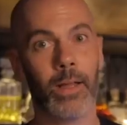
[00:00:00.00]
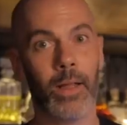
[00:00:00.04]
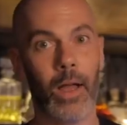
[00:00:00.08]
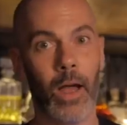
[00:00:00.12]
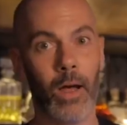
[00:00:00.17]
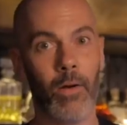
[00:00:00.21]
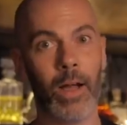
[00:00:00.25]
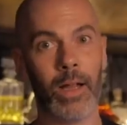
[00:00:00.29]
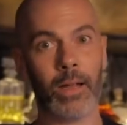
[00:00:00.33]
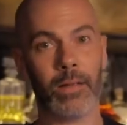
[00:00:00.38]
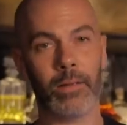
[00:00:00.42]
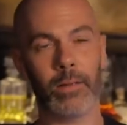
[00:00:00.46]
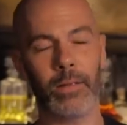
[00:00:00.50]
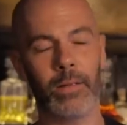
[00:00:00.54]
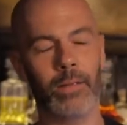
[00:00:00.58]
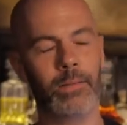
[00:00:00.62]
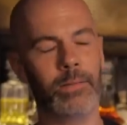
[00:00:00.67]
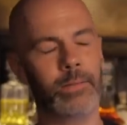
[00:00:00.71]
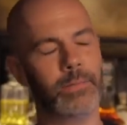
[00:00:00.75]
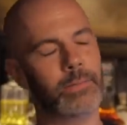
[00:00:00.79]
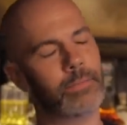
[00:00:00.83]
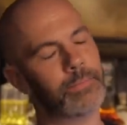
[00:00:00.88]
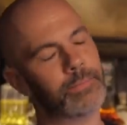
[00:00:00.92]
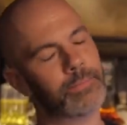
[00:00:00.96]
All right.
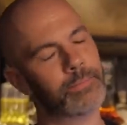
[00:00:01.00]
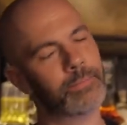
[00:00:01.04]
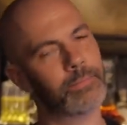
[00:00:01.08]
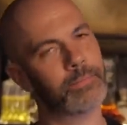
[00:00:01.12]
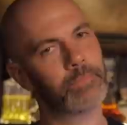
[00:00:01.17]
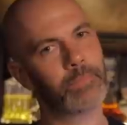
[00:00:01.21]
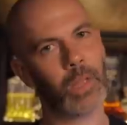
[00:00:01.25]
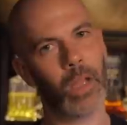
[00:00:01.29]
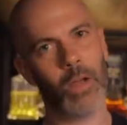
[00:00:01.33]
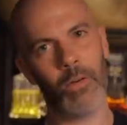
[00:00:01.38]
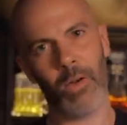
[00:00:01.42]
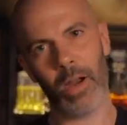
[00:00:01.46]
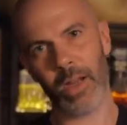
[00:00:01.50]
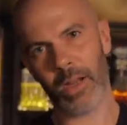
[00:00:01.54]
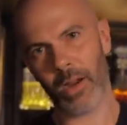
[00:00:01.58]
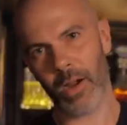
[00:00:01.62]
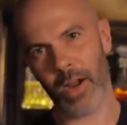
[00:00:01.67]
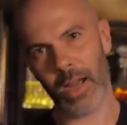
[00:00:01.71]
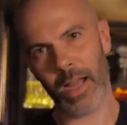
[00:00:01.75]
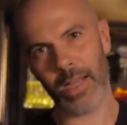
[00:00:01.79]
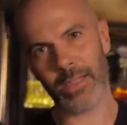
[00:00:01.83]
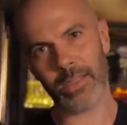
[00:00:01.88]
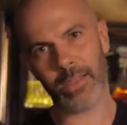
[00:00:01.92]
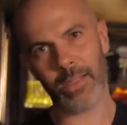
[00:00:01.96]
All right,
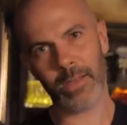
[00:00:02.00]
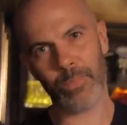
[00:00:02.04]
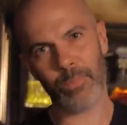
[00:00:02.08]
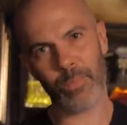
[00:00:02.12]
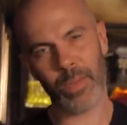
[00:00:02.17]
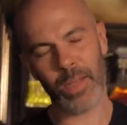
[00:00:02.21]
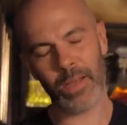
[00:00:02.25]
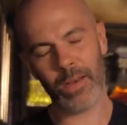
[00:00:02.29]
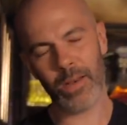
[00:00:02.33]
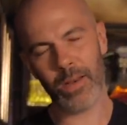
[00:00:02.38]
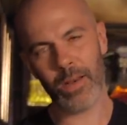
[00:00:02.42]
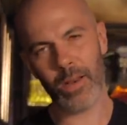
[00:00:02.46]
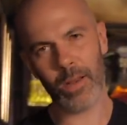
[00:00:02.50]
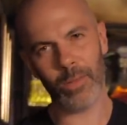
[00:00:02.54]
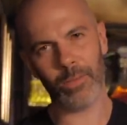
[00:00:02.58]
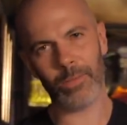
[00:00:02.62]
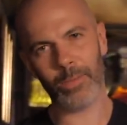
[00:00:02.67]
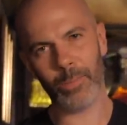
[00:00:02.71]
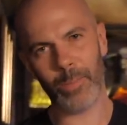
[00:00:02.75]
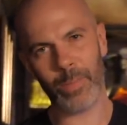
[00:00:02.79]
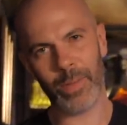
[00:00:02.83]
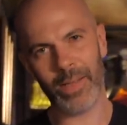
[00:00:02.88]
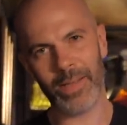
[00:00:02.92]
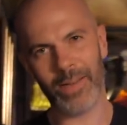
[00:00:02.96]
guys, the
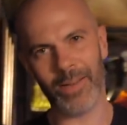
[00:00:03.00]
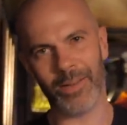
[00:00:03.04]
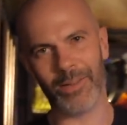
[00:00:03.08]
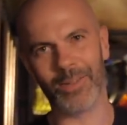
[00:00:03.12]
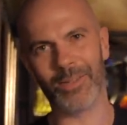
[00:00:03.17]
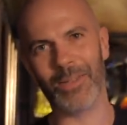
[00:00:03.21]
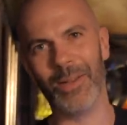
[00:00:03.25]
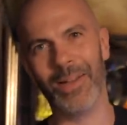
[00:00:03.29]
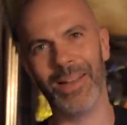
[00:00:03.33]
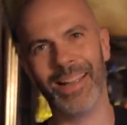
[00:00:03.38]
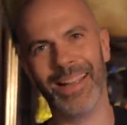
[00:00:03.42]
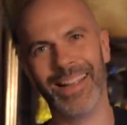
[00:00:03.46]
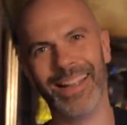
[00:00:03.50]
ultimate penis.